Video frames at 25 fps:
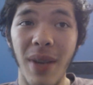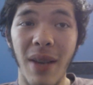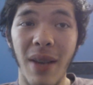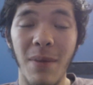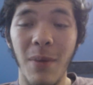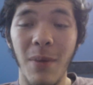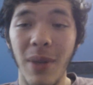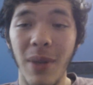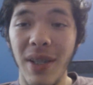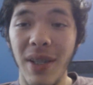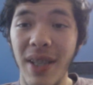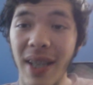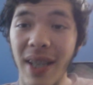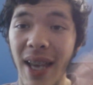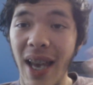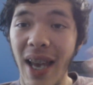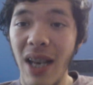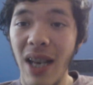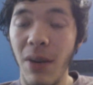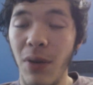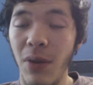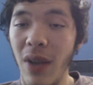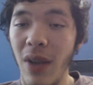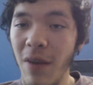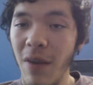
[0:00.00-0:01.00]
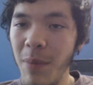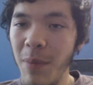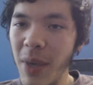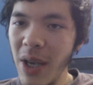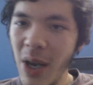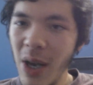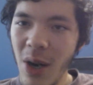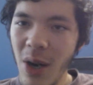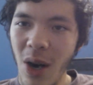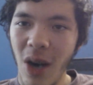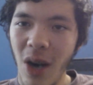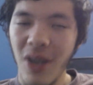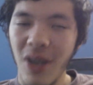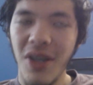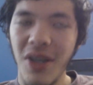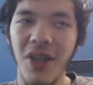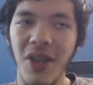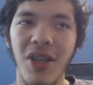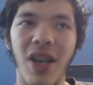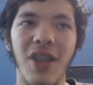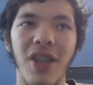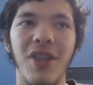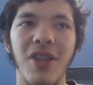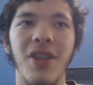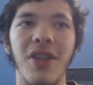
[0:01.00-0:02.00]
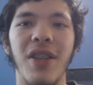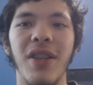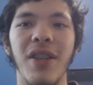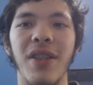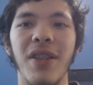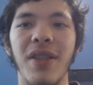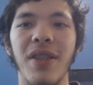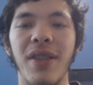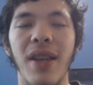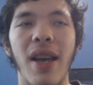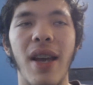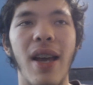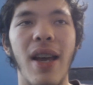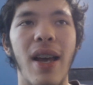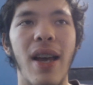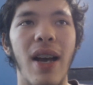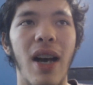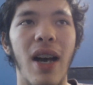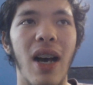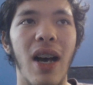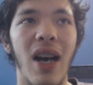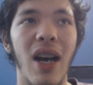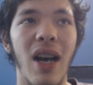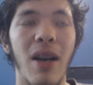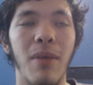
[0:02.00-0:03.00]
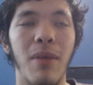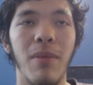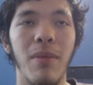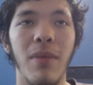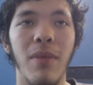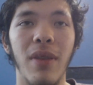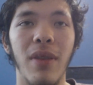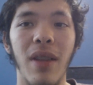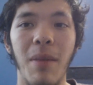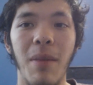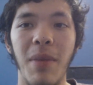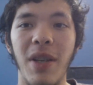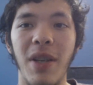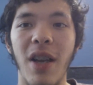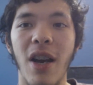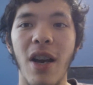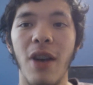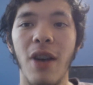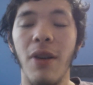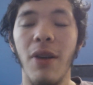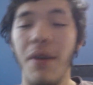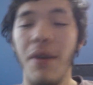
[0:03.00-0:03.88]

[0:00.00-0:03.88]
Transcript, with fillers: And once again, if you have pick a card suggestions, let me know.